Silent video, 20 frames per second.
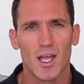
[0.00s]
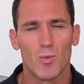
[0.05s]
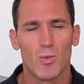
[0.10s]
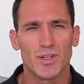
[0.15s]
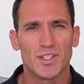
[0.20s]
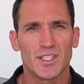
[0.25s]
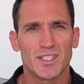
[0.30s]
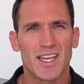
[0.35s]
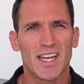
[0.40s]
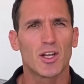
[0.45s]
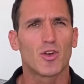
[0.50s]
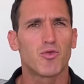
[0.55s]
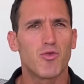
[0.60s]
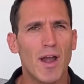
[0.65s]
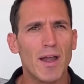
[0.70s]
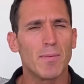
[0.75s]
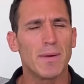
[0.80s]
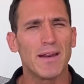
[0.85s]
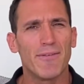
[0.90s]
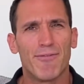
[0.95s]
which is an
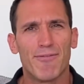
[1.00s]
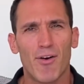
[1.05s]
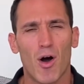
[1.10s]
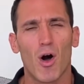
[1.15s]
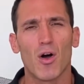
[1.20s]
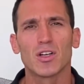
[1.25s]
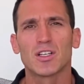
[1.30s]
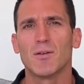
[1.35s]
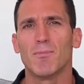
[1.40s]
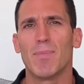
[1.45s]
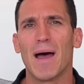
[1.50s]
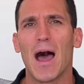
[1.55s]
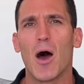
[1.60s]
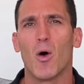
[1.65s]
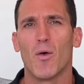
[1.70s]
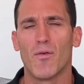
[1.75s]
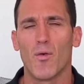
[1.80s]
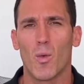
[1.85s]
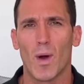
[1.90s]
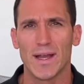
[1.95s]
incredibly fast and
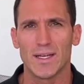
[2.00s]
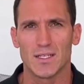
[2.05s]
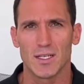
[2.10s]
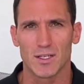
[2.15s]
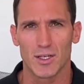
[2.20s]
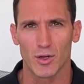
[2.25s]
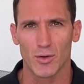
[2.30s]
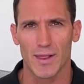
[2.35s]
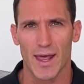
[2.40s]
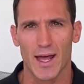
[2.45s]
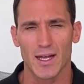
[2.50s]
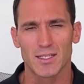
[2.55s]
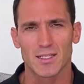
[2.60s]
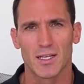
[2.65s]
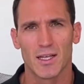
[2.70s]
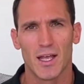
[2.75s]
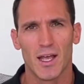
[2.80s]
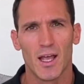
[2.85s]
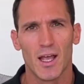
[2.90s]
powerful way to do that.